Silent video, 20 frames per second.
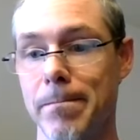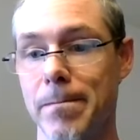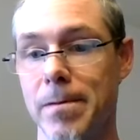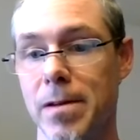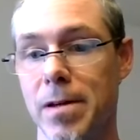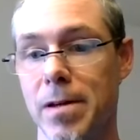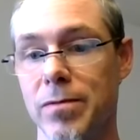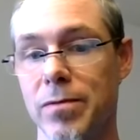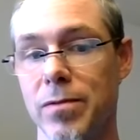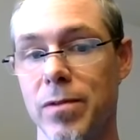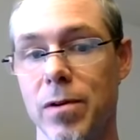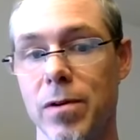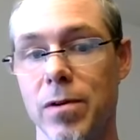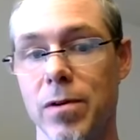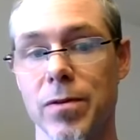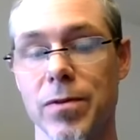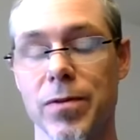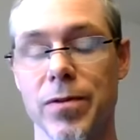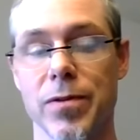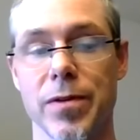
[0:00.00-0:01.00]
And that
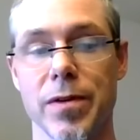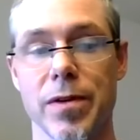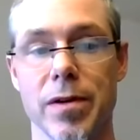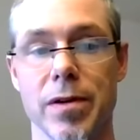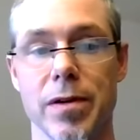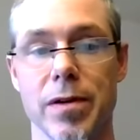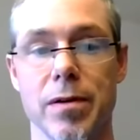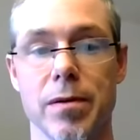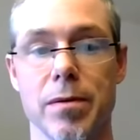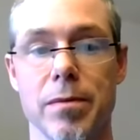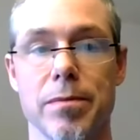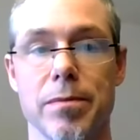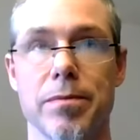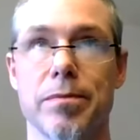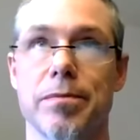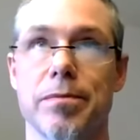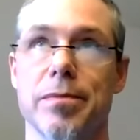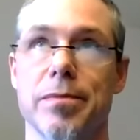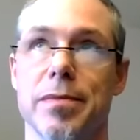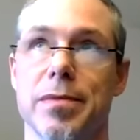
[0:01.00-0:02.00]
involves
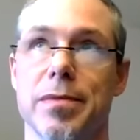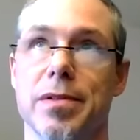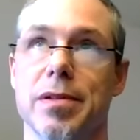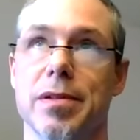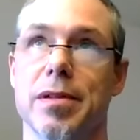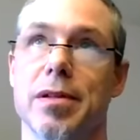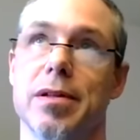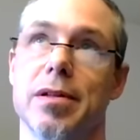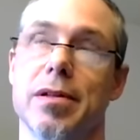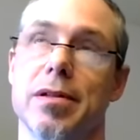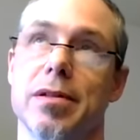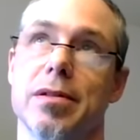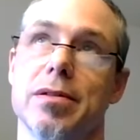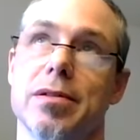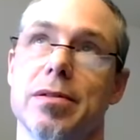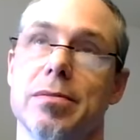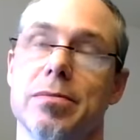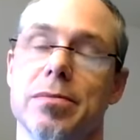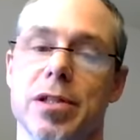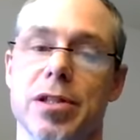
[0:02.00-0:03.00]

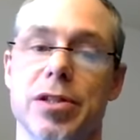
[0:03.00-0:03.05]
some